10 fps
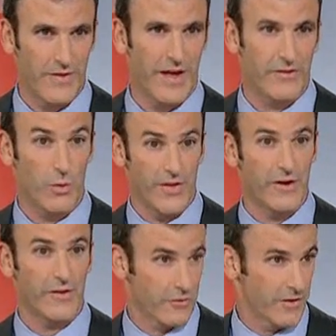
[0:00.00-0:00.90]
So that's
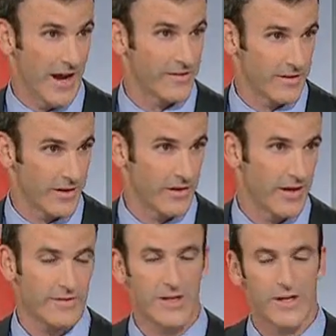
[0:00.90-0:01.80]
within a certain asset
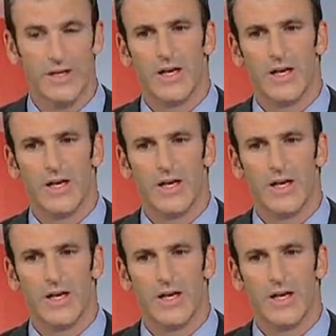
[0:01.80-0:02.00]
class.